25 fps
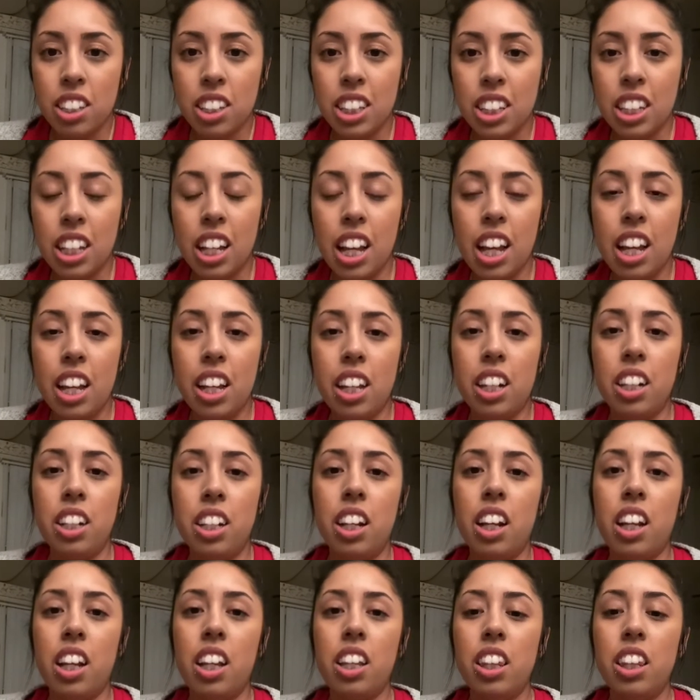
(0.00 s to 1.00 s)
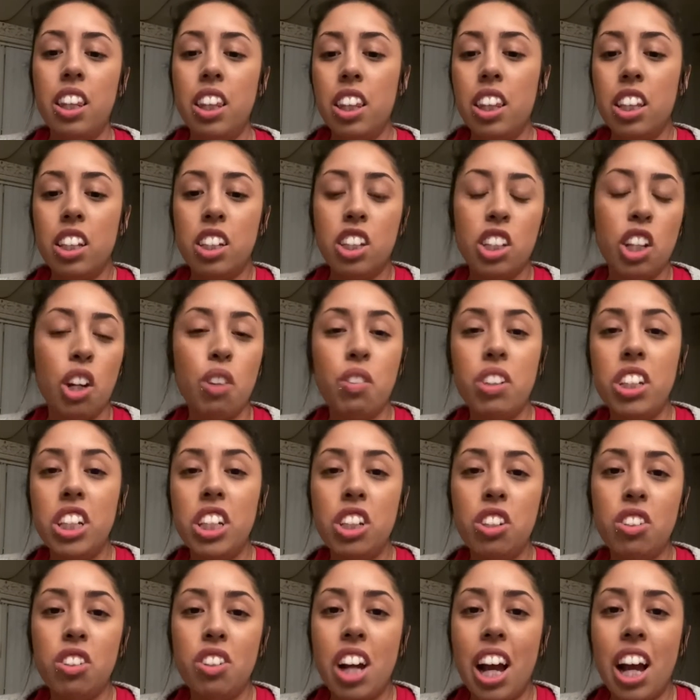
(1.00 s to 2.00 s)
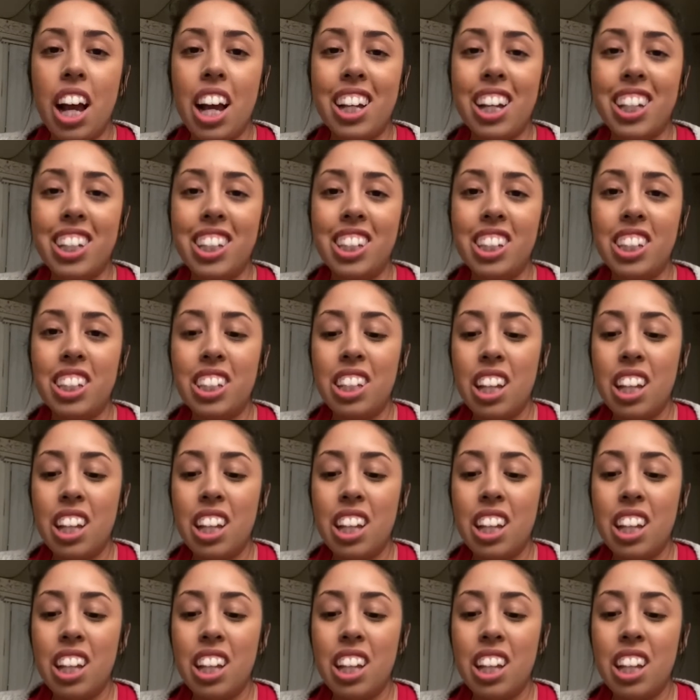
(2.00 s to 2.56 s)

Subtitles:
and showing you guys